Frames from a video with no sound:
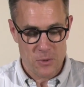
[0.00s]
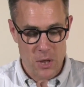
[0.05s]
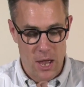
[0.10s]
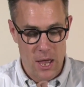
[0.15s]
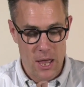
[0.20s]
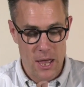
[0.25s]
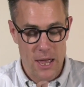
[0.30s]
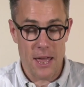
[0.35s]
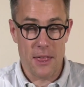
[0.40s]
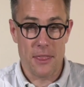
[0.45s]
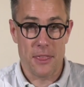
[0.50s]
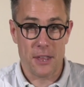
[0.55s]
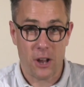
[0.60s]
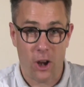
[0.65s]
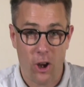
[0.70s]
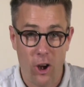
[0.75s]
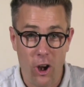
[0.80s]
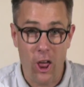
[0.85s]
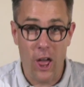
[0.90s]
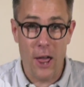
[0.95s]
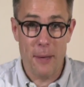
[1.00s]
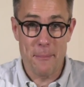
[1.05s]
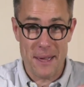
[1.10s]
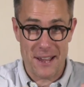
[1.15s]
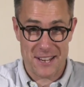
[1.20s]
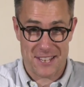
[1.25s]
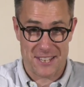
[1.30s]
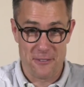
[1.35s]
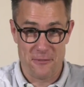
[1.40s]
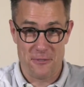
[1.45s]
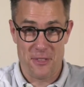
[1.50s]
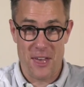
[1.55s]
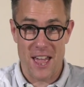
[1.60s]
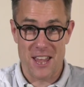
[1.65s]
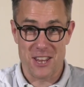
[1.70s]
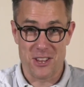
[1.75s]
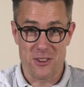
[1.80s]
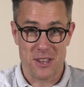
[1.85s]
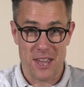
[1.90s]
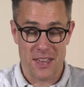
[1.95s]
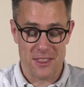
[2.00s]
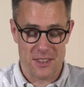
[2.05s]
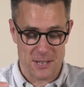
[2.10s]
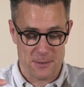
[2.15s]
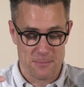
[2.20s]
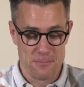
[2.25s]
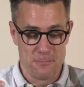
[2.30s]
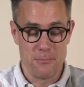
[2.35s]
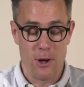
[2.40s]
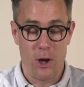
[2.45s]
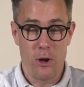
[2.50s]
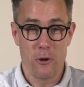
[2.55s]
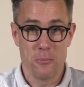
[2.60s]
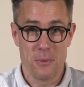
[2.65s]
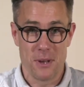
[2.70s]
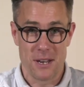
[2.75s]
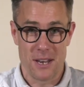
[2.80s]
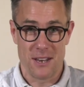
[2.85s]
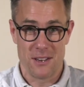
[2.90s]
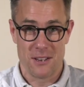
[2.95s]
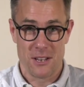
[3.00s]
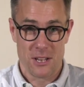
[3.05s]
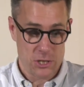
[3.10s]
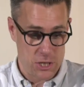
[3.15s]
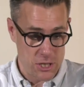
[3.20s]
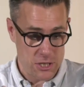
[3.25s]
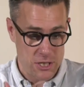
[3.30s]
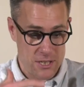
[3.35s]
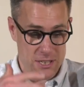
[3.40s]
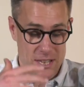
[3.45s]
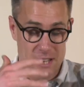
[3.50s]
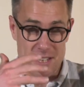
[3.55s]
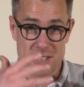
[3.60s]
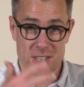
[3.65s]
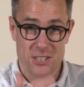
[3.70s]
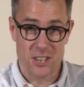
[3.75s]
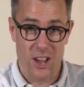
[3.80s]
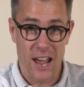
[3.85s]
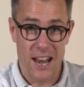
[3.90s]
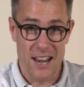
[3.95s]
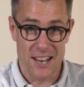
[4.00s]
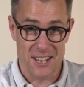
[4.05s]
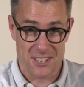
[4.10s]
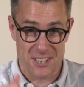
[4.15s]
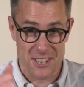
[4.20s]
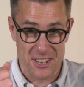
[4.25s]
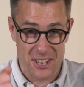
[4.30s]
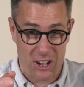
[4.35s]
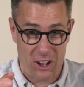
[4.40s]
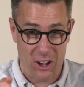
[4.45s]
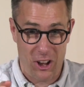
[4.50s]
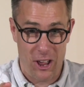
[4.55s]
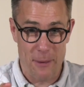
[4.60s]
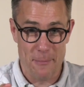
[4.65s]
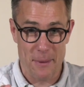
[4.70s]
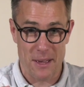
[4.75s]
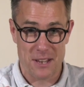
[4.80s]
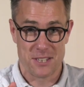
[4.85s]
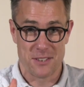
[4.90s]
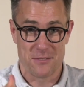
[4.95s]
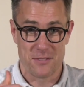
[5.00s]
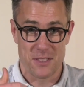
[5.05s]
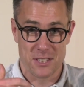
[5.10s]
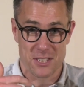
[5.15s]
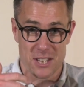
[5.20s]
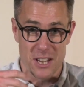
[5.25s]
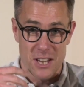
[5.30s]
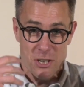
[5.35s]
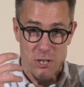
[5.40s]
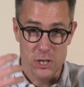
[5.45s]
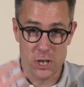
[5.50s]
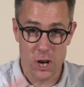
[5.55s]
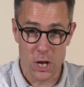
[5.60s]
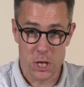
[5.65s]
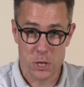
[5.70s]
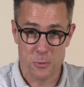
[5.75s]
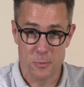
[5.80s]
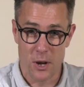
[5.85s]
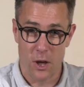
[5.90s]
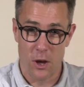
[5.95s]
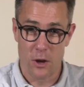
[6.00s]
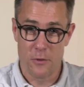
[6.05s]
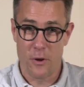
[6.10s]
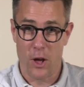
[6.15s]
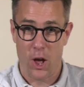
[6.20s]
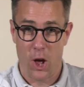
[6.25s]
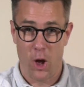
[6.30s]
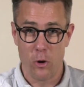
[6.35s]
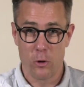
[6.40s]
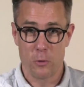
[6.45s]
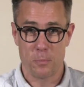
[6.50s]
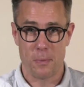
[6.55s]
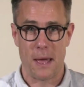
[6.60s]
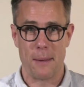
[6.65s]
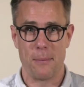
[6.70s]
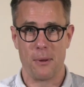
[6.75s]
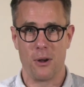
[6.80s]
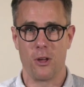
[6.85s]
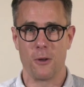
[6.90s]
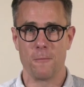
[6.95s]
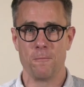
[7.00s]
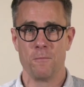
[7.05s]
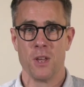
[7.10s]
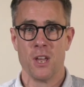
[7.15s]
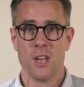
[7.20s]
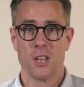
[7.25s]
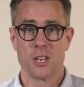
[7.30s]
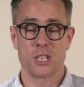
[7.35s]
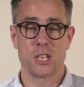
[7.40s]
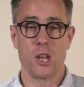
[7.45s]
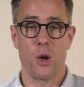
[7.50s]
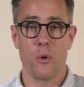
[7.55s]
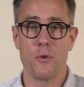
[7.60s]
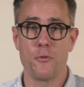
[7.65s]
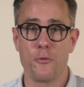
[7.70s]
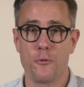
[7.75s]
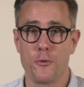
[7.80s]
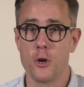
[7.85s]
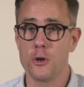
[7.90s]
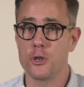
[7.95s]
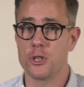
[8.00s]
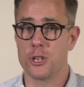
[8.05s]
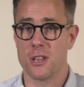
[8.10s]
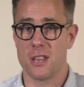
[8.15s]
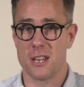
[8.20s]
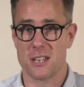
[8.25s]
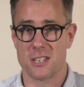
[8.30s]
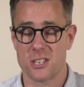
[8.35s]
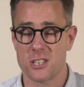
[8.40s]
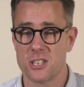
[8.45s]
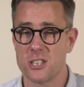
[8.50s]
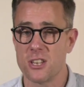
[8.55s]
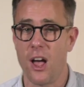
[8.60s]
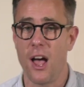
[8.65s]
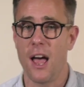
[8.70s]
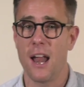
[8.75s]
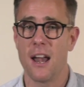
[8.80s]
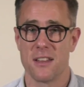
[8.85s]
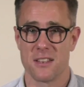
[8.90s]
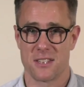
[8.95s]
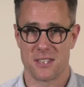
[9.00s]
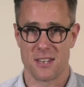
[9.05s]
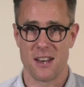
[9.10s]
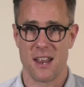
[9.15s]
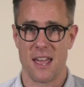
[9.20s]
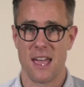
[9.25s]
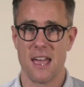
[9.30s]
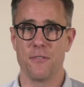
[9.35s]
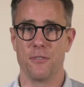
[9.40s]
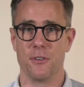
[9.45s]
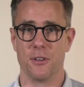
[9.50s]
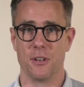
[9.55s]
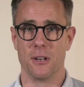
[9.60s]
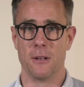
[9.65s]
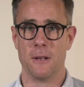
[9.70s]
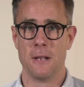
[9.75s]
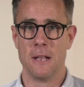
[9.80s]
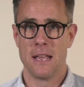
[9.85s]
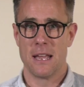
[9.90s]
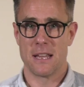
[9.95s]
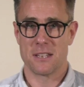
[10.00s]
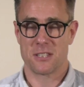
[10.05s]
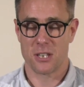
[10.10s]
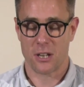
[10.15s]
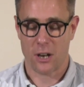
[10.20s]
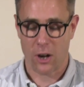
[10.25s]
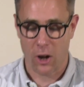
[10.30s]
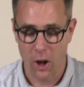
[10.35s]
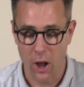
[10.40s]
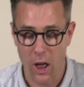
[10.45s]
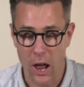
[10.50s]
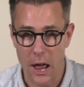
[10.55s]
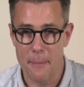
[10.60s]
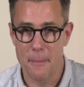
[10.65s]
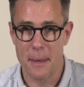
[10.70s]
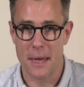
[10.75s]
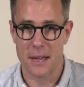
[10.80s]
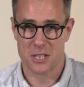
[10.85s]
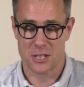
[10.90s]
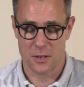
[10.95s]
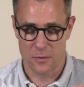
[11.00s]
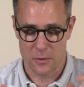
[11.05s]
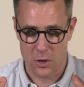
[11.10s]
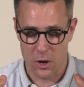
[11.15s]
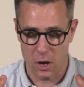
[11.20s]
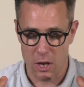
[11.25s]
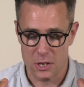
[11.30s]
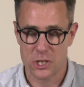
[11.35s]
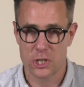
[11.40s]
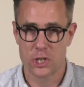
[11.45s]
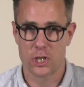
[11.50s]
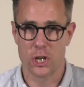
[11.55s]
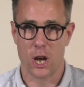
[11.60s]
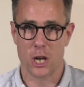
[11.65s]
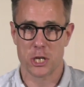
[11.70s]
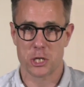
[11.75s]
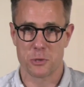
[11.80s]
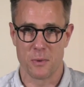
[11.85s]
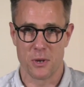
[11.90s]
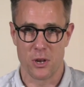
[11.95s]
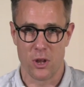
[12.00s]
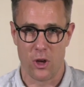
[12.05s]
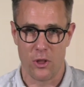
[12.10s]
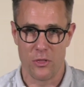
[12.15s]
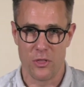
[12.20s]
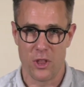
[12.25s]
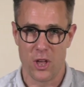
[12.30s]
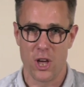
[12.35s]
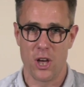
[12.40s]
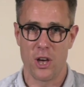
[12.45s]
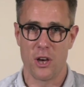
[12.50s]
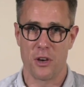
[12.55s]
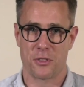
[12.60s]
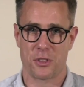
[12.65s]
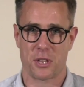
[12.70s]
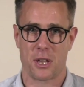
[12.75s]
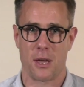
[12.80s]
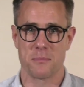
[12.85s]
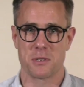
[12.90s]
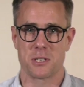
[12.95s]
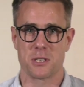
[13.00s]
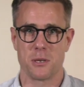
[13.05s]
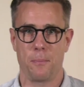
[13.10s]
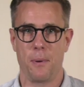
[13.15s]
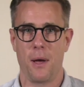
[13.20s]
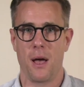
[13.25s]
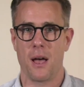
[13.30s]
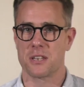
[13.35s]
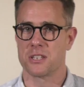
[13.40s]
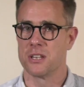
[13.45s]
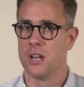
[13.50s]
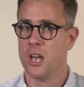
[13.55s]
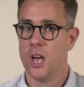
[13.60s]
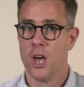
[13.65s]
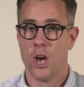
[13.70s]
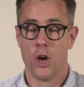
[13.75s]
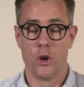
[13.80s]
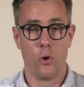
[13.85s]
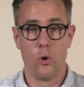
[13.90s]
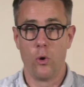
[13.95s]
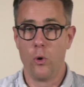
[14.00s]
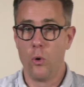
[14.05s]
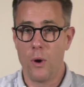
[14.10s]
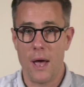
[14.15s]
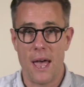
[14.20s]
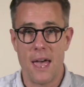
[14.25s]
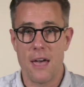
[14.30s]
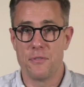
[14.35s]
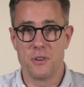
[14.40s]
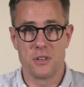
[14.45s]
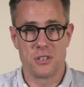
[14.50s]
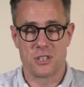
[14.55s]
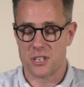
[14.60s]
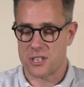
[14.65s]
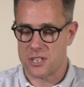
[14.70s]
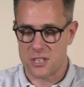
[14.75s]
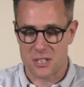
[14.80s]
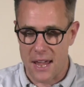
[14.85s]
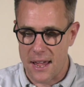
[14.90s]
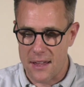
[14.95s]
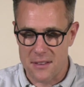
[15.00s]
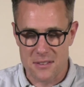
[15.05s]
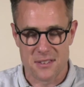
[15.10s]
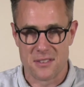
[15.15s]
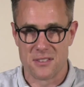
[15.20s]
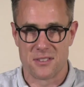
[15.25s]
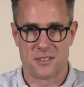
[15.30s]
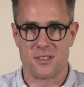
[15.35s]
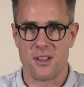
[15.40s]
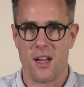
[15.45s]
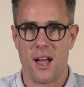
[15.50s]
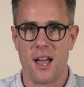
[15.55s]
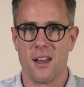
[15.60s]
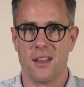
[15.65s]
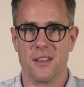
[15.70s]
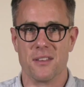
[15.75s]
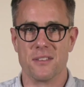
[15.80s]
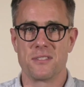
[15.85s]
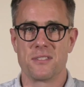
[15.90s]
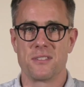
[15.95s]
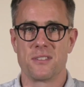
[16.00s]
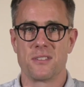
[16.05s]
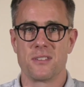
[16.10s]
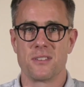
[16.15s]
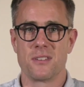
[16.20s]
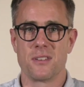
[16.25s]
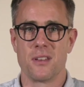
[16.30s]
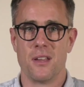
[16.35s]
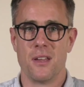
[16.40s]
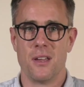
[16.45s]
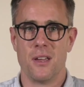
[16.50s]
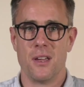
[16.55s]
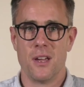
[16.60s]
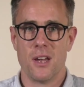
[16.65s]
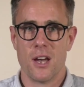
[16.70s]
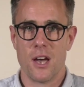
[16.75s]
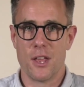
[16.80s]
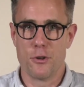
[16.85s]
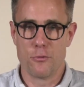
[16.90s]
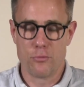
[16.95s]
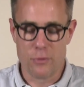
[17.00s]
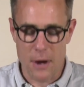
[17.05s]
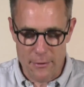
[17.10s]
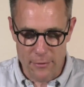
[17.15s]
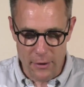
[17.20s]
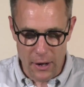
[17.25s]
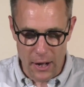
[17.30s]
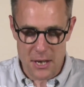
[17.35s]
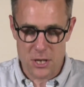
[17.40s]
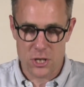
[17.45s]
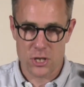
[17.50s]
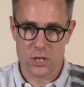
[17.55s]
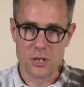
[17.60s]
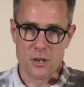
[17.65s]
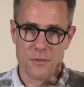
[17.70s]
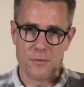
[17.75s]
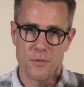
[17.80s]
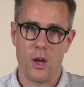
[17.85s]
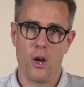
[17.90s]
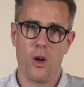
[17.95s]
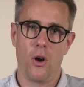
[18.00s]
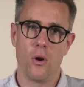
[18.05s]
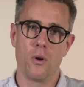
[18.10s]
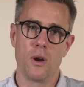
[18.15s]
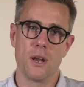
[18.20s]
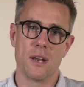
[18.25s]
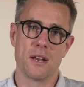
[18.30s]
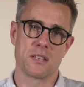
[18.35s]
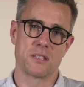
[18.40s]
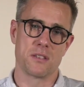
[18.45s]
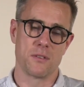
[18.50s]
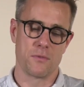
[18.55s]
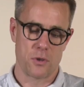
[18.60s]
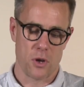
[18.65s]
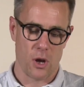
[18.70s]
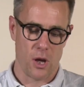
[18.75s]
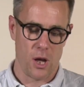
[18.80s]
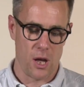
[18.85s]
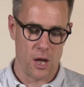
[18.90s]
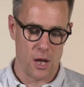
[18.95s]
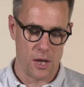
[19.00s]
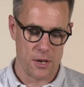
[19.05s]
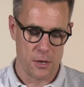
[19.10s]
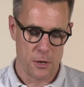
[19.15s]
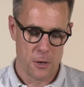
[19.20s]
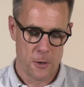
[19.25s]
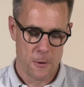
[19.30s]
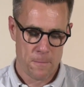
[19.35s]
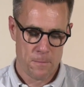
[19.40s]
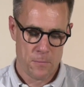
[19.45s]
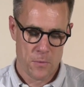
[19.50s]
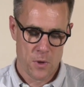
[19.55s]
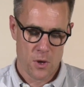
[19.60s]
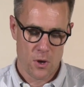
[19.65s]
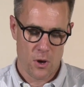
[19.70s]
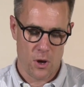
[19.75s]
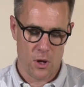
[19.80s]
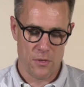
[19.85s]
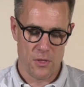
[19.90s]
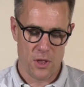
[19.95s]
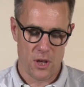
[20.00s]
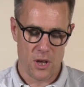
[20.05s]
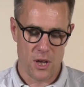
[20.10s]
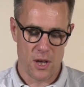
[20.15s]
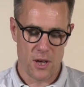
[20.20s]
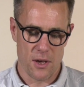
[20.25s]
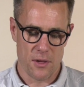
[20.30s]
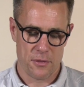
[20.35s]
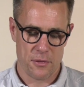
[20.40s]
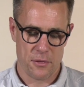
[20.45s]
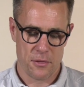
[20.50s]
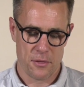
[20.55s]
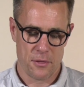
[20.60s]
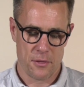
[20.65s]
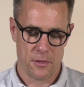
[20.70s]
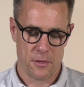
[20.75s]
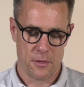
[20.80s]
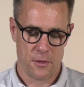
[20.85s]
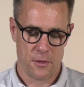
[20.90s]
at the climax of that, you get this moment in, just as there's silence at the climax of this judgment over old Babylon, so in future there's silence in heaven as the climax of God's judgment on the earth comes to pass, and all heaven just stands in silence at the revelation of the holiness of God on the earth.